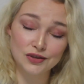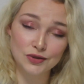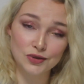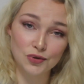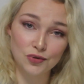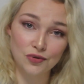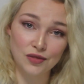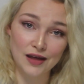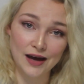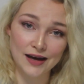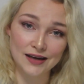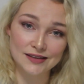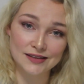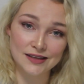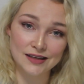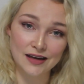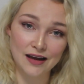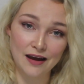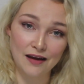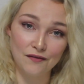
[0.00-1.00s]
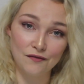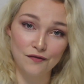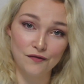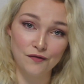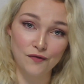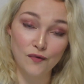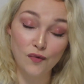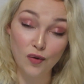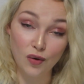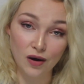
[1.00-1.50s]

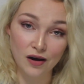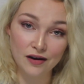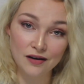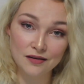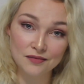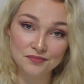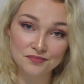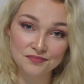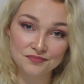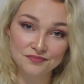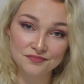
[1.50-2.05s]
2004,